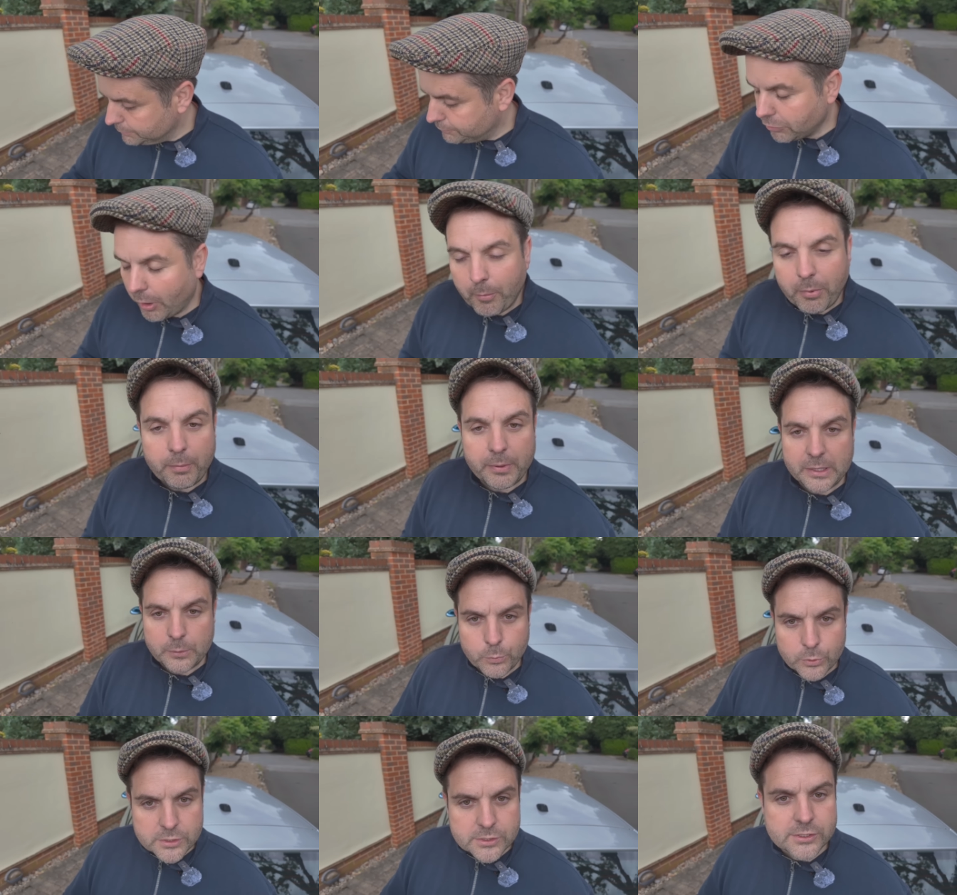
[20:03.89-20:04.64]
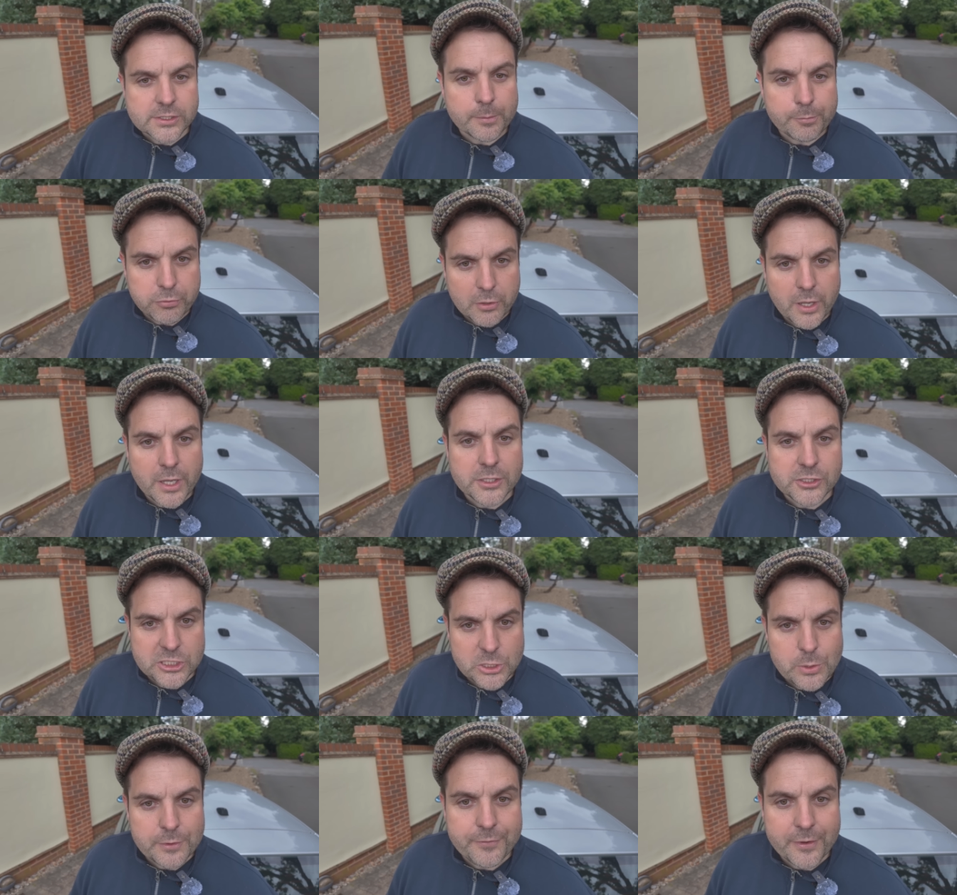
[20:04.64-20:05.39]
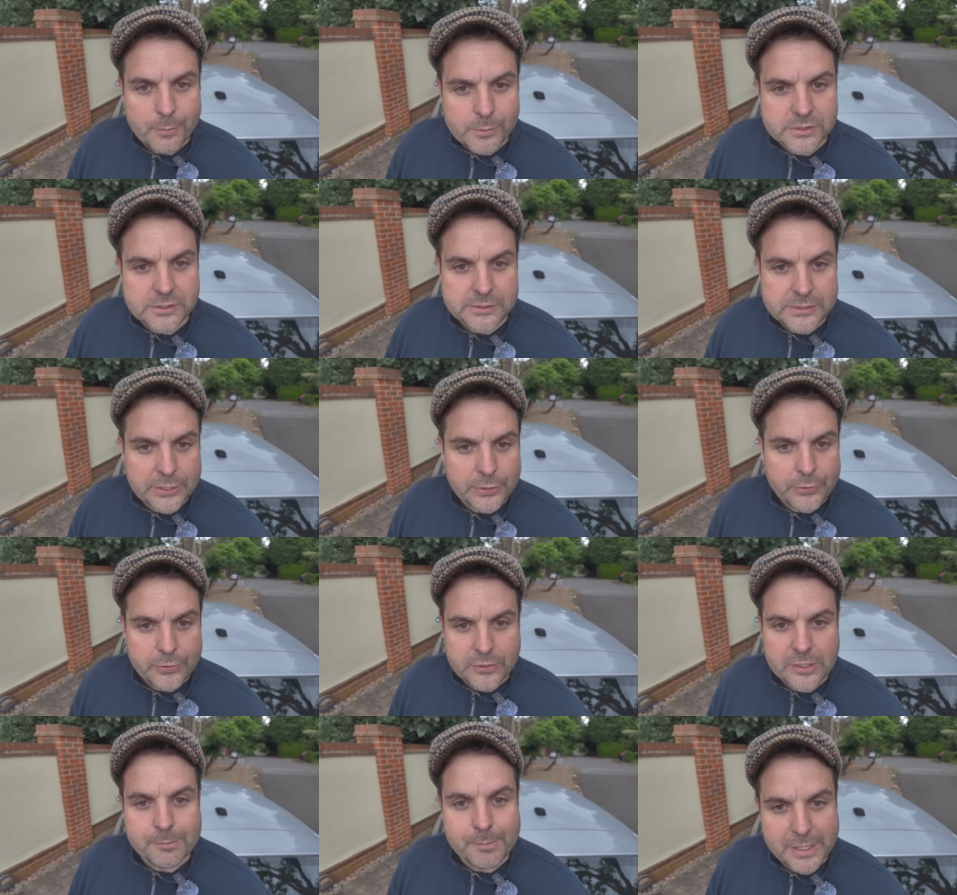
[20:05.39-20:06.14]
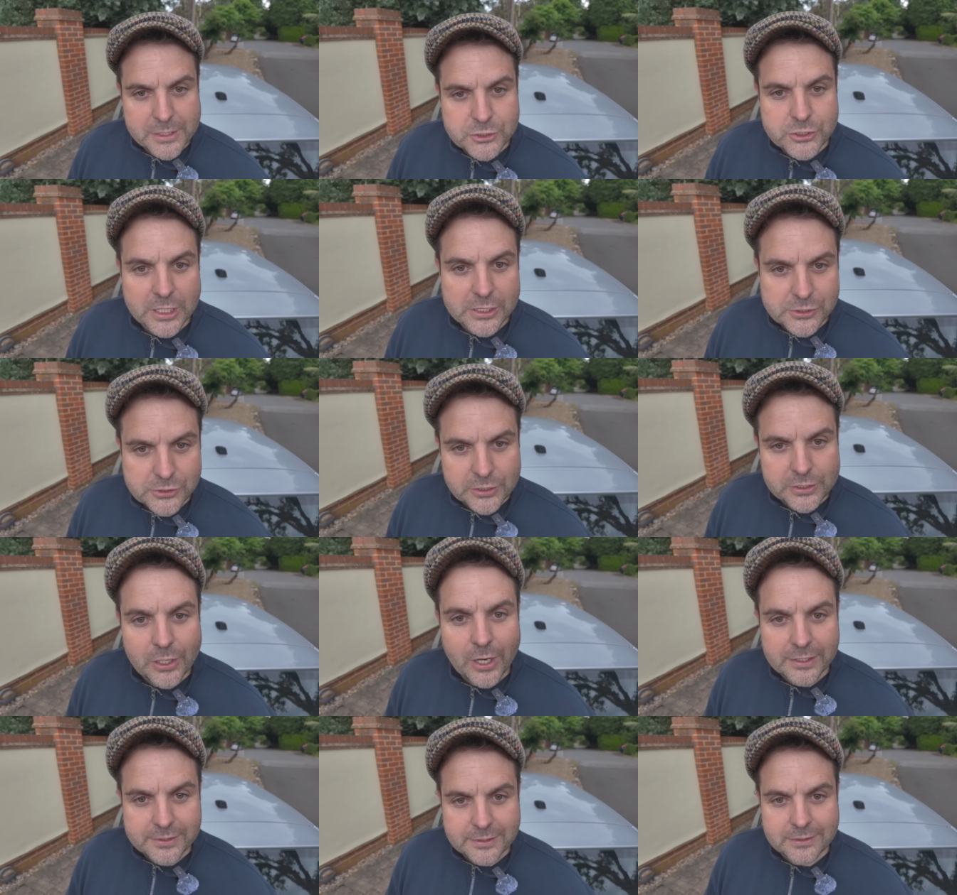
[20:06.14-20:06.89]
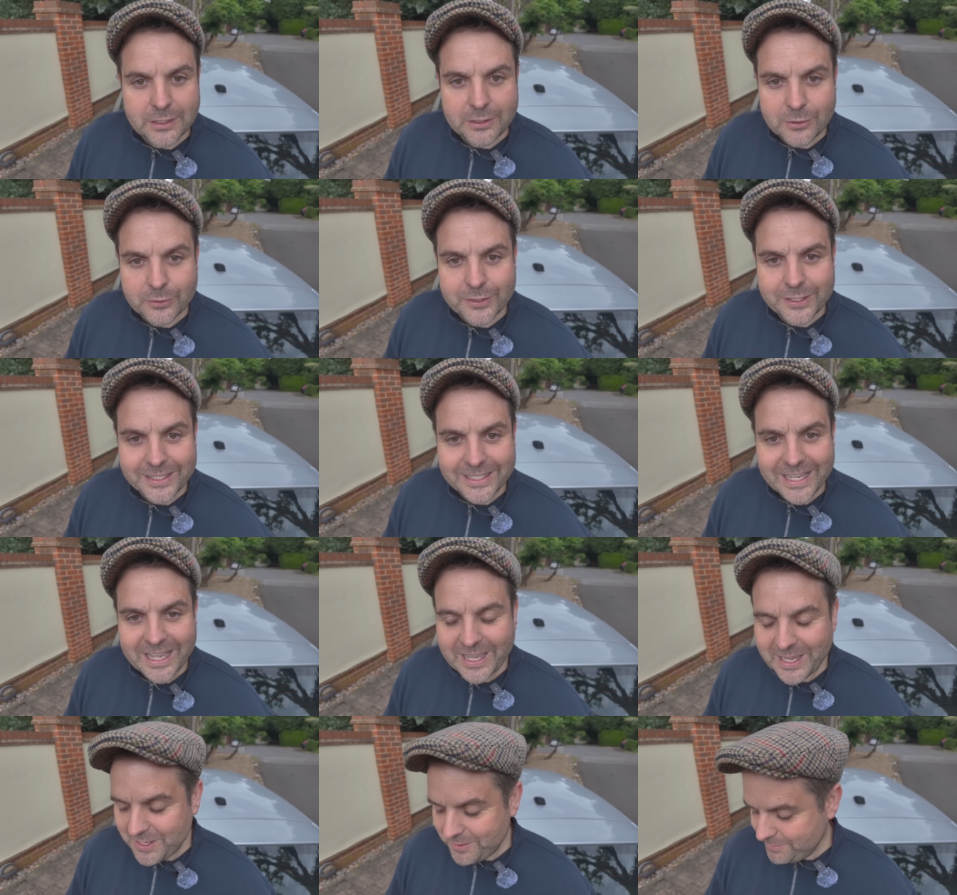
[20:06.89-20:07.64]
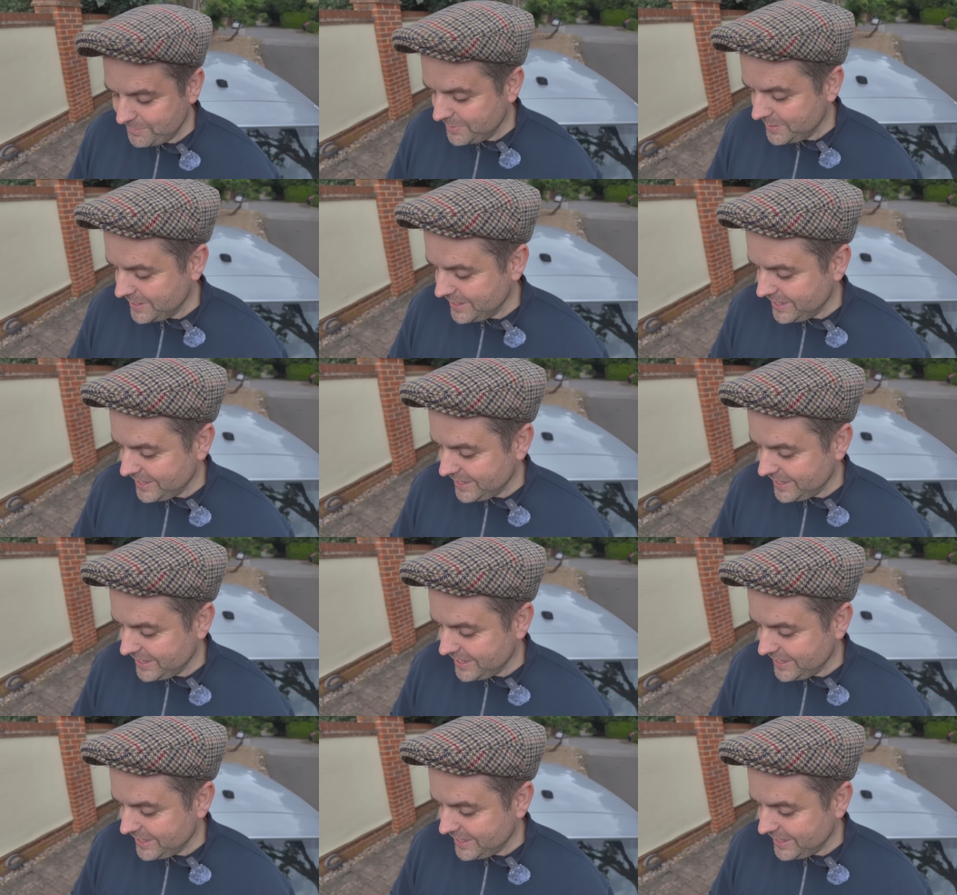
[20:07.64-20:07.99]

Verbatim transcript: probably wouldn't surprise you if I was to tell you that Manchester United are looking at him,